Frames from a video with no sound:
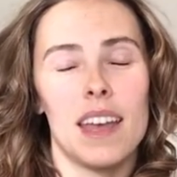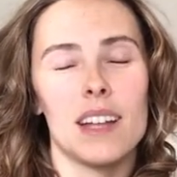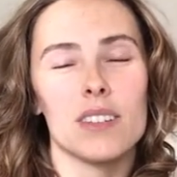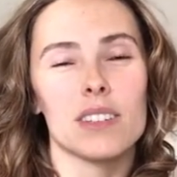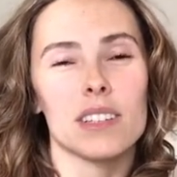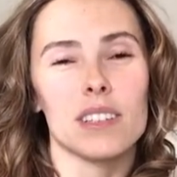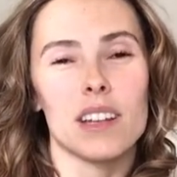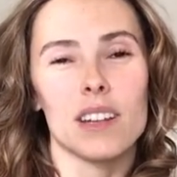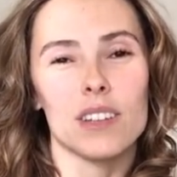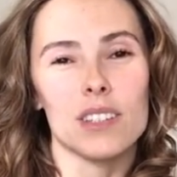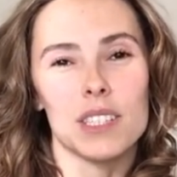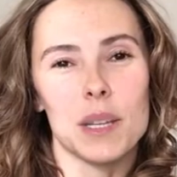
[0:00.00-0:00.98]
And you'll get a lot
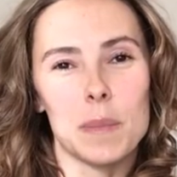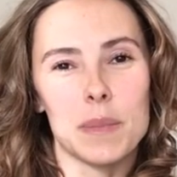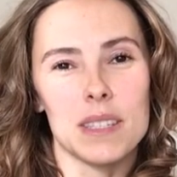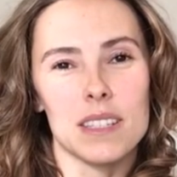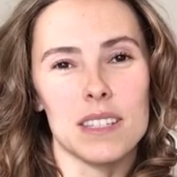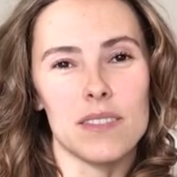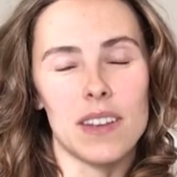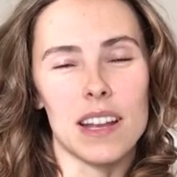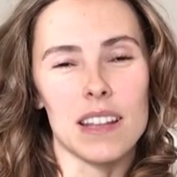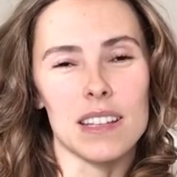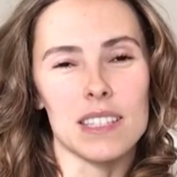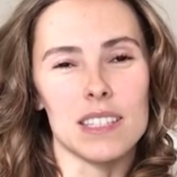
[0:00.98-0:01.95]
of good tips and stuff
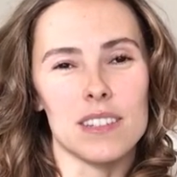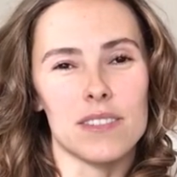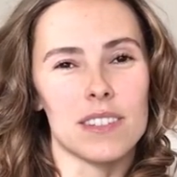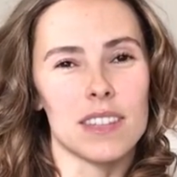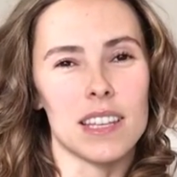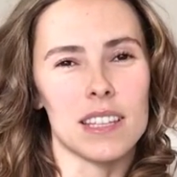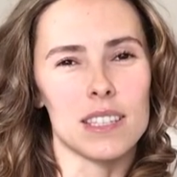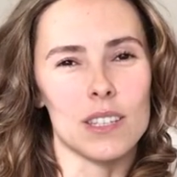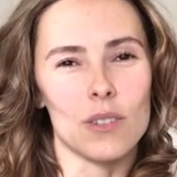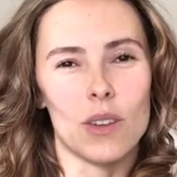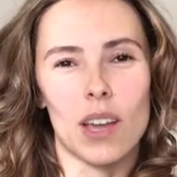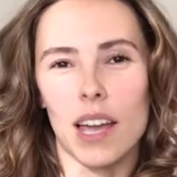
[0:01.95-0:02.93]
out of this, different things that
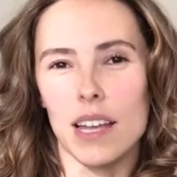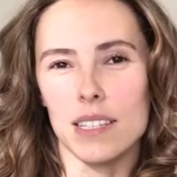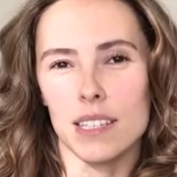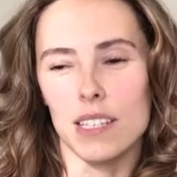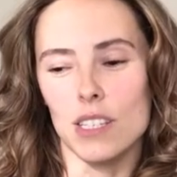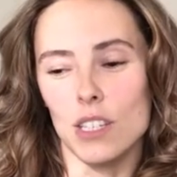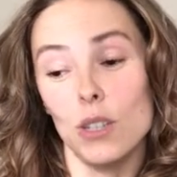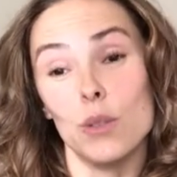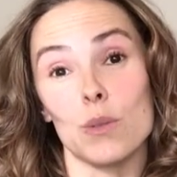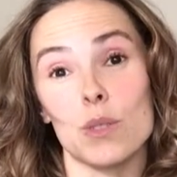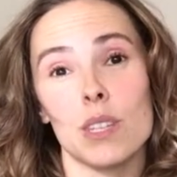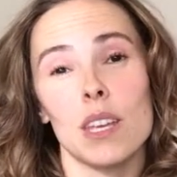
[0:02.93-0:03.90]
you guys can
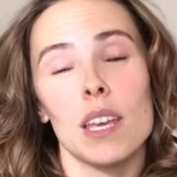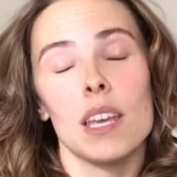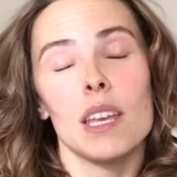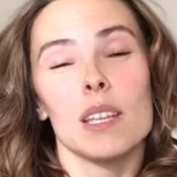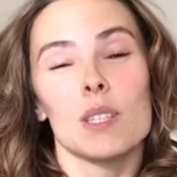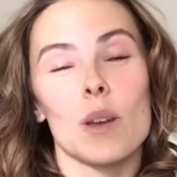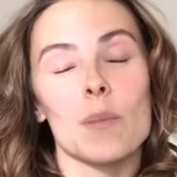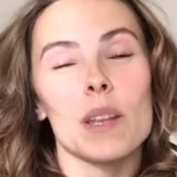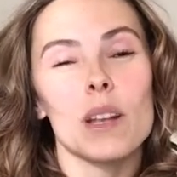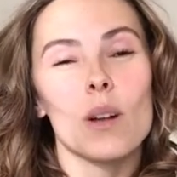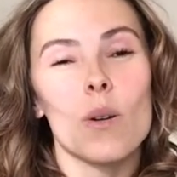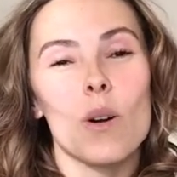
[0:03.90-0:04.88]
use. So I'm
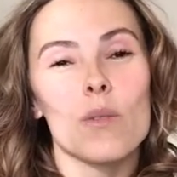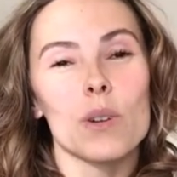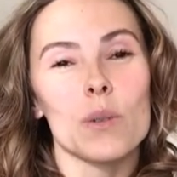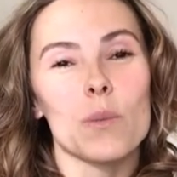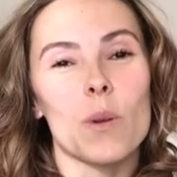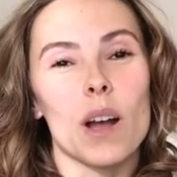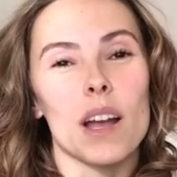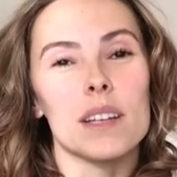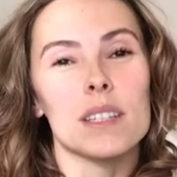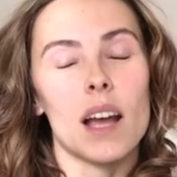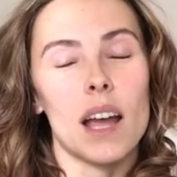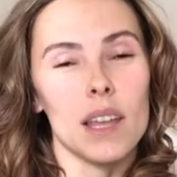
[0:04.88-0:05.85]
going to go over
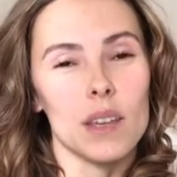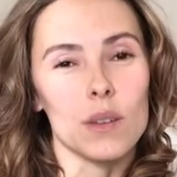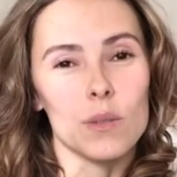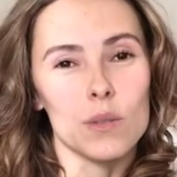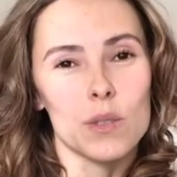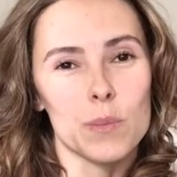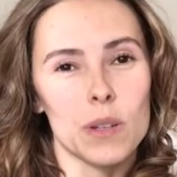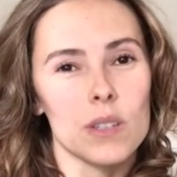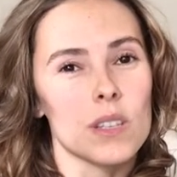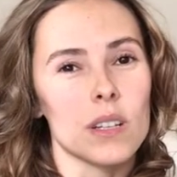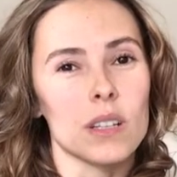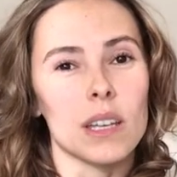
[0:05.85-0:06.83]
what I use
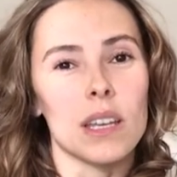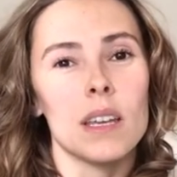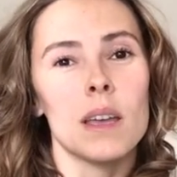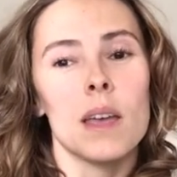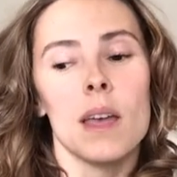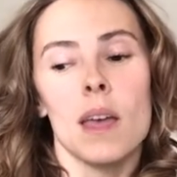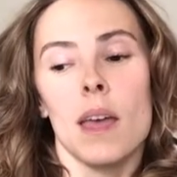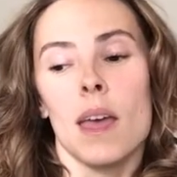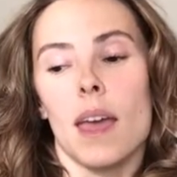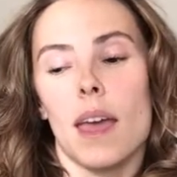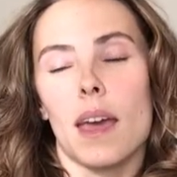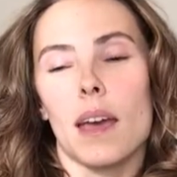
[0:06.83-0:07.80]
personally
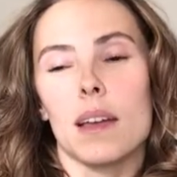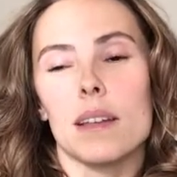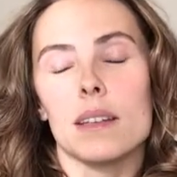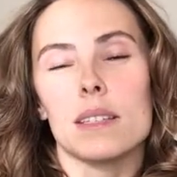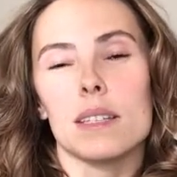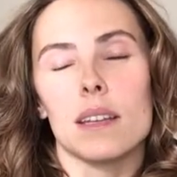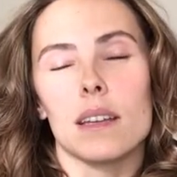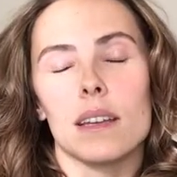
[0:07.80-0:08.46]
and